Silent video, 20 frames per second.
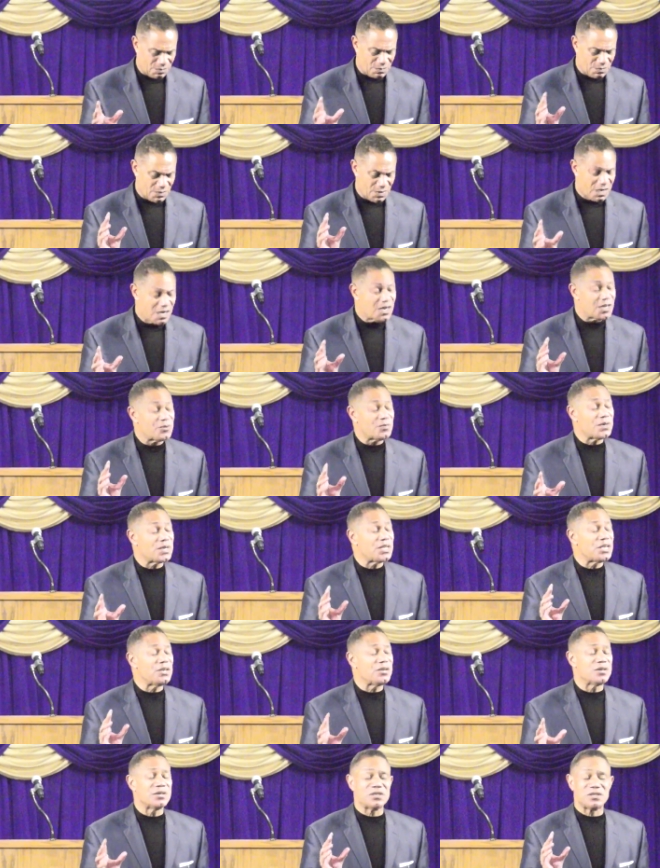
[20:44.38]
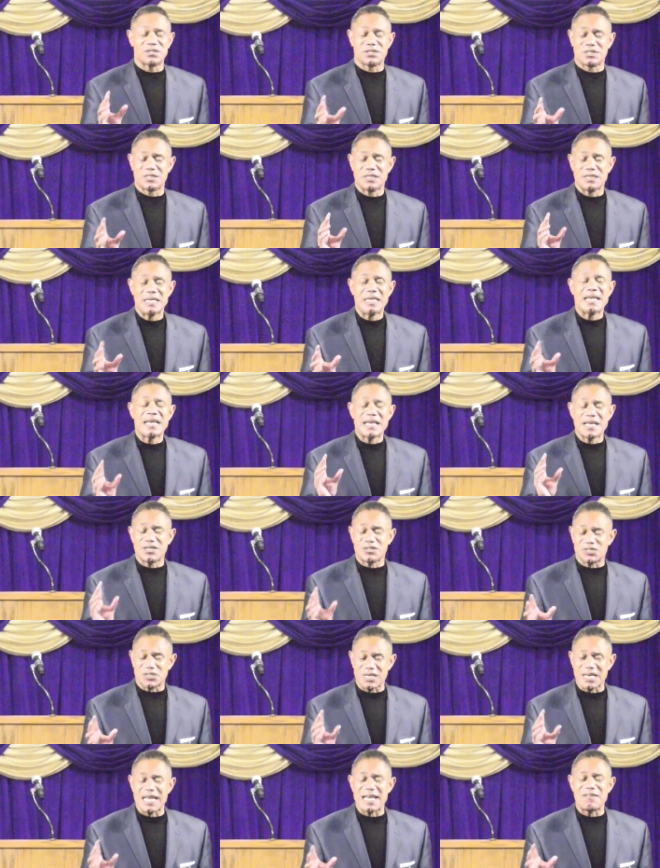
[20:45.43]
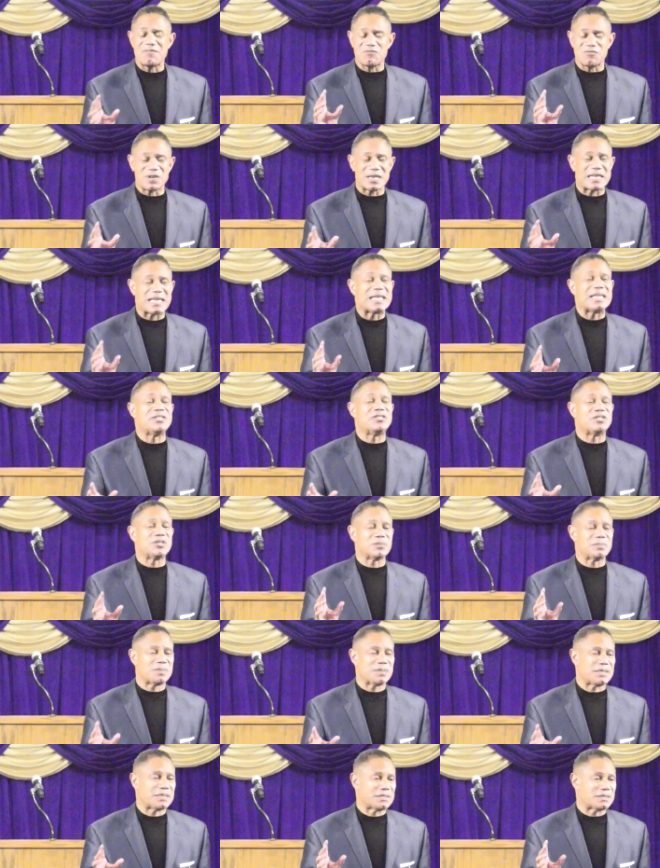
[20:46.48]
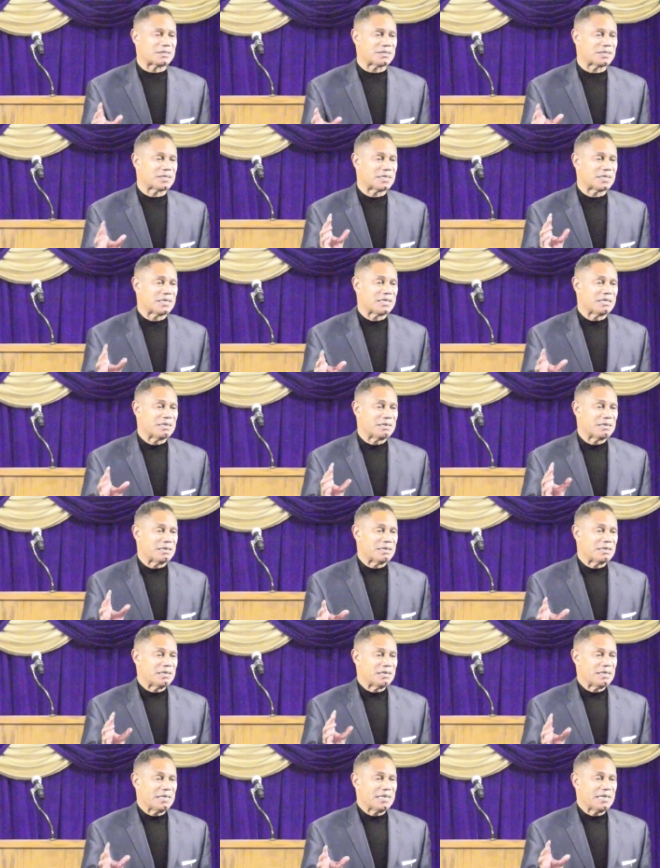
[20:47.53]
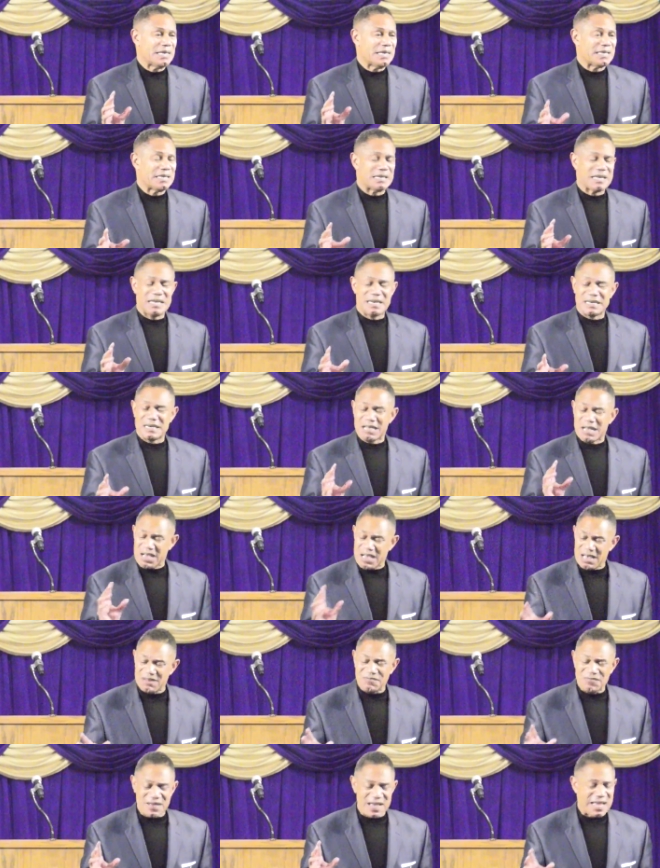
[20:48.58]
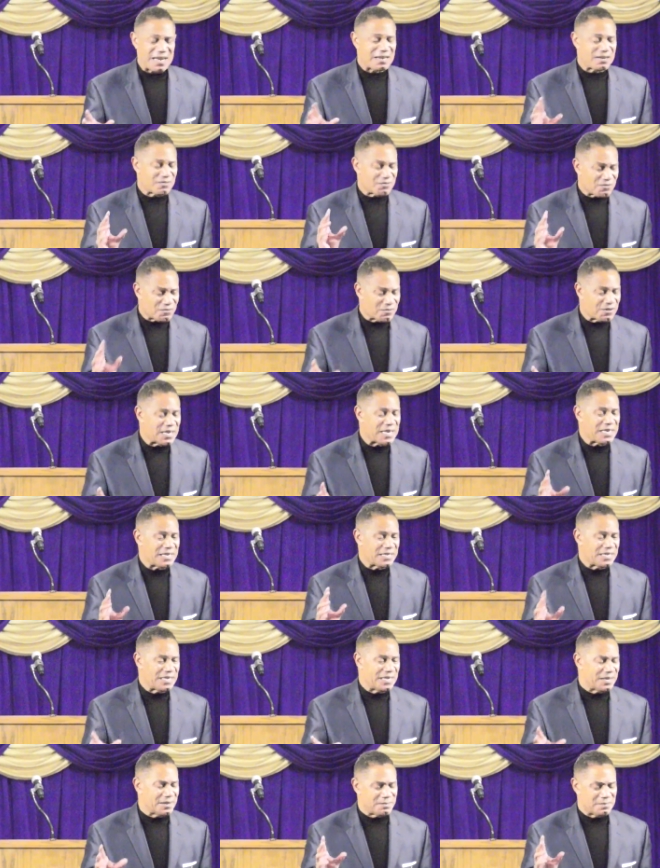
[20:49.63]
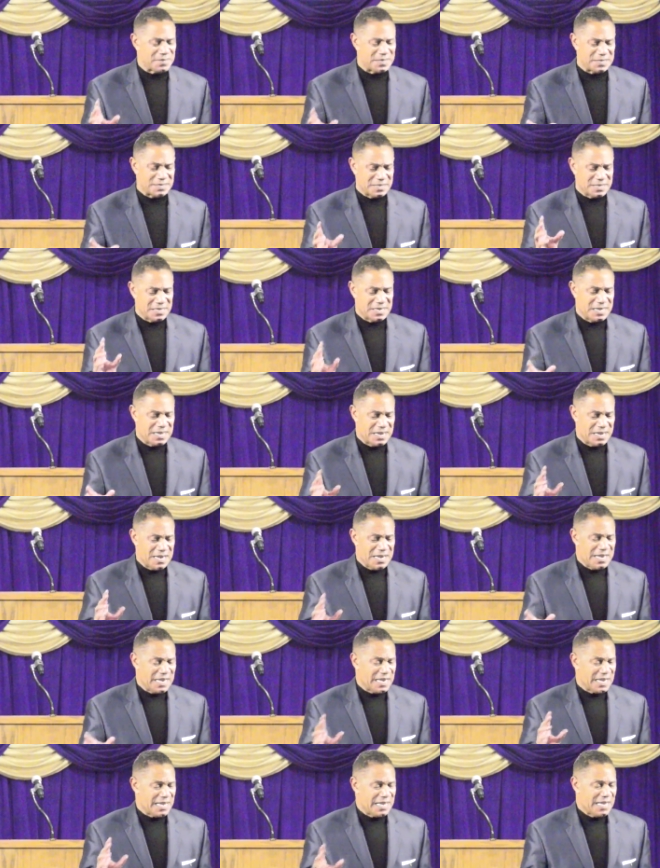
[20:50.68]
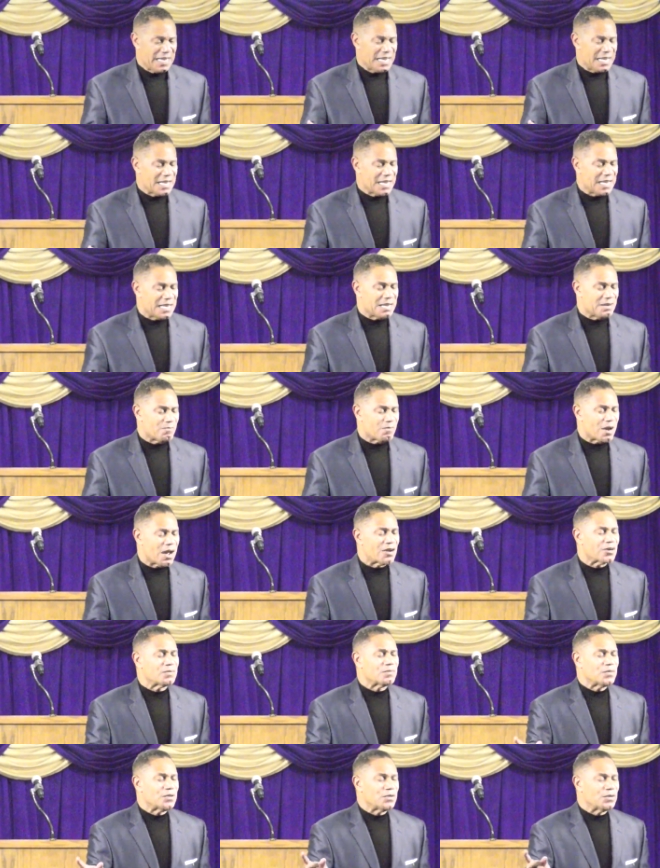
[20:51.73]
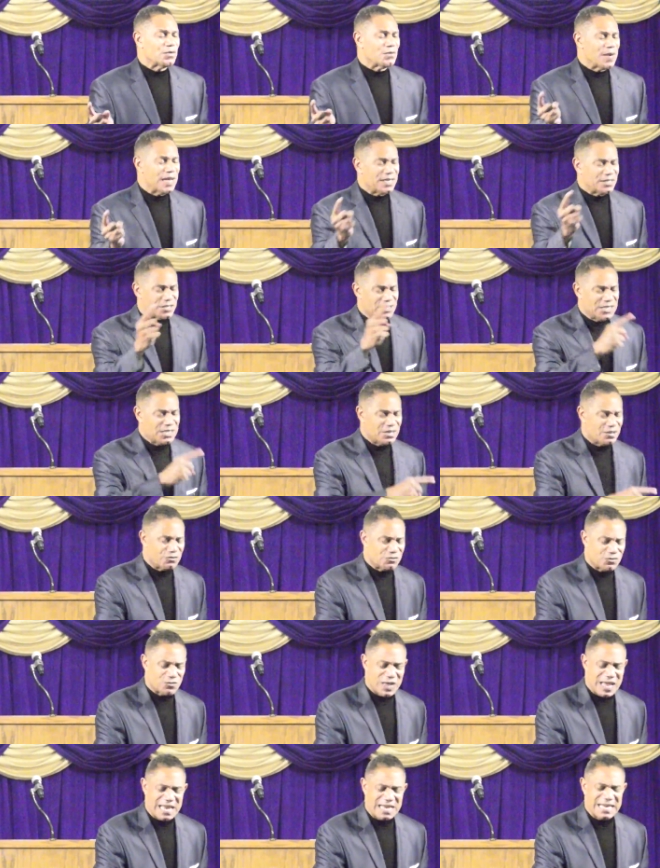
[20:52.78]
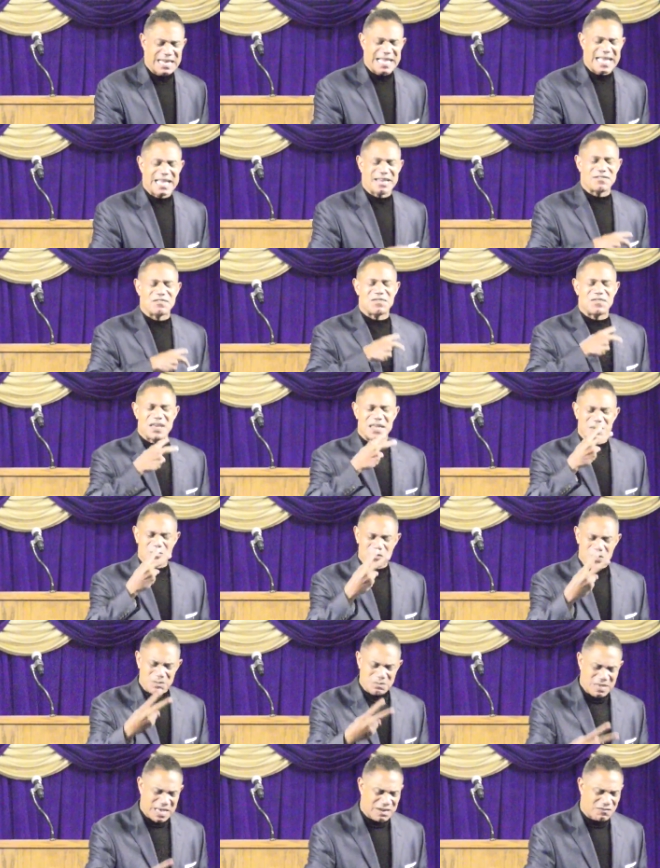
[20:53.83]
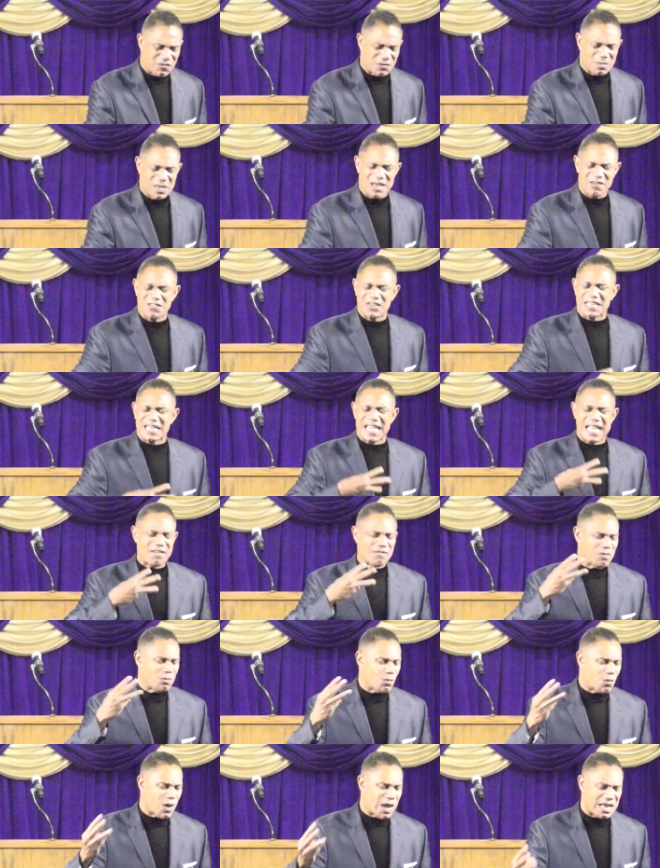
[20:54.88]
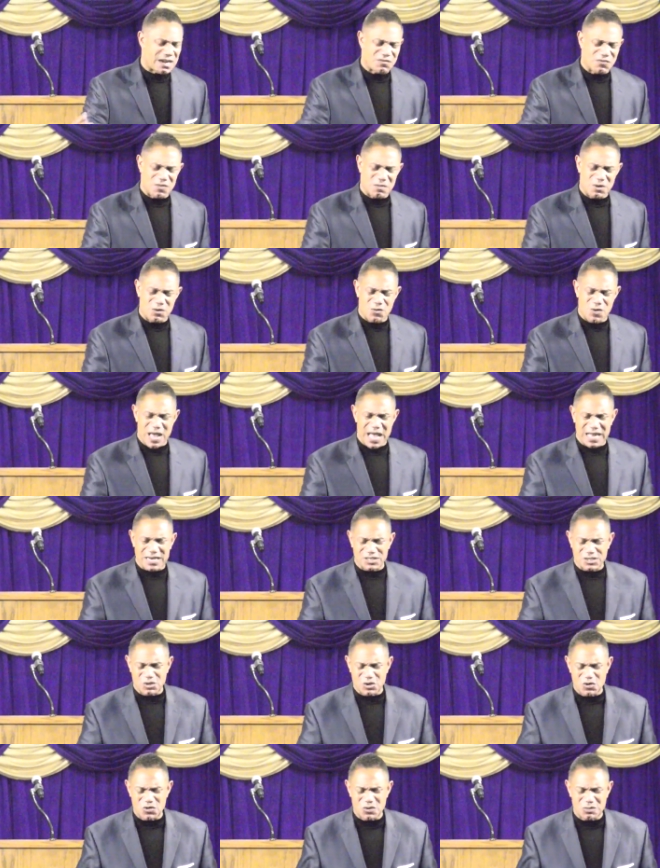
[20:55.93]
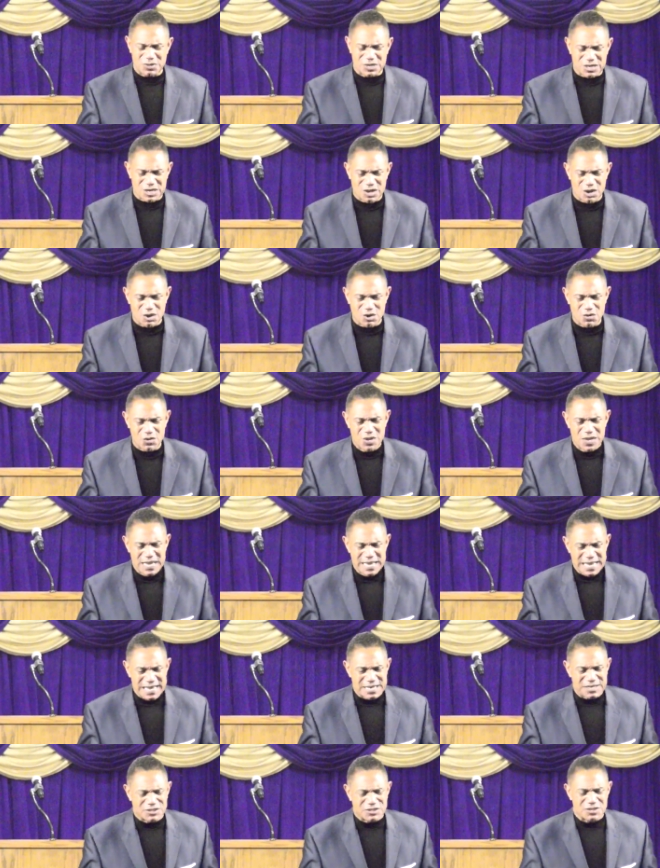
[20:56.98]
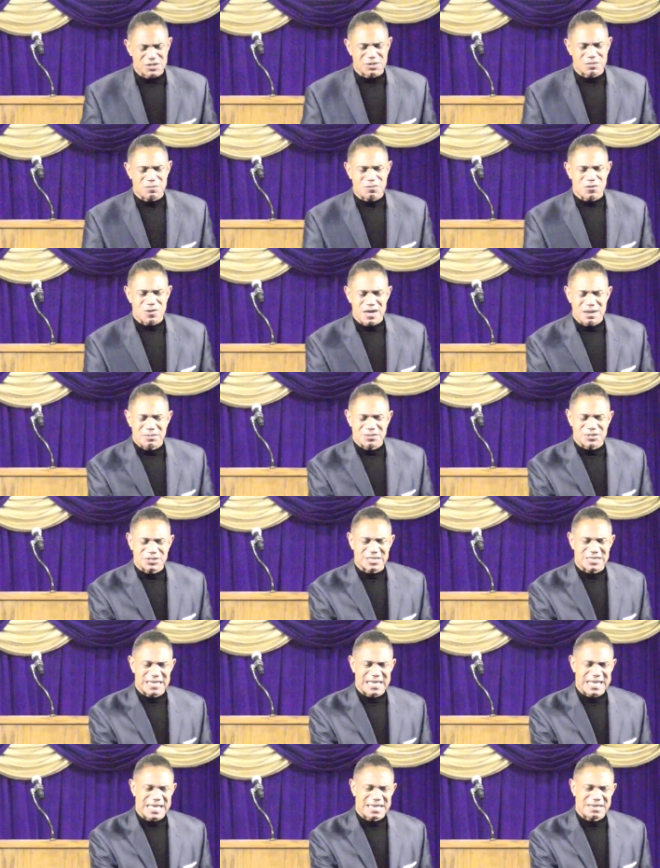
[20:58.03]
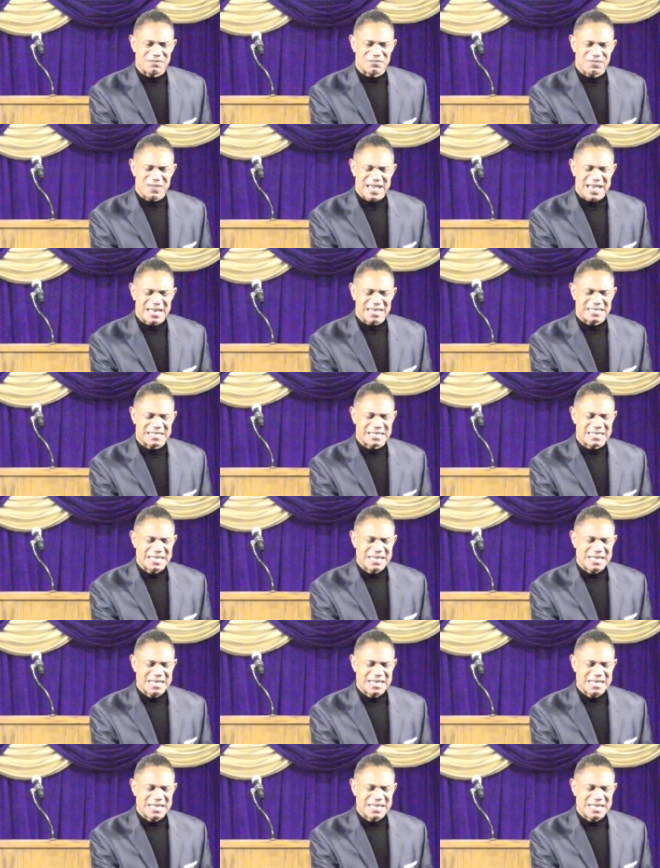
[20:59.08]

hundred years in slavery in Egypt, and God finally freed them, and he brought them through the Red Sea on dry land, fed them with manna from heaven, gave them water from a rock, told them to go into the promised land. And finally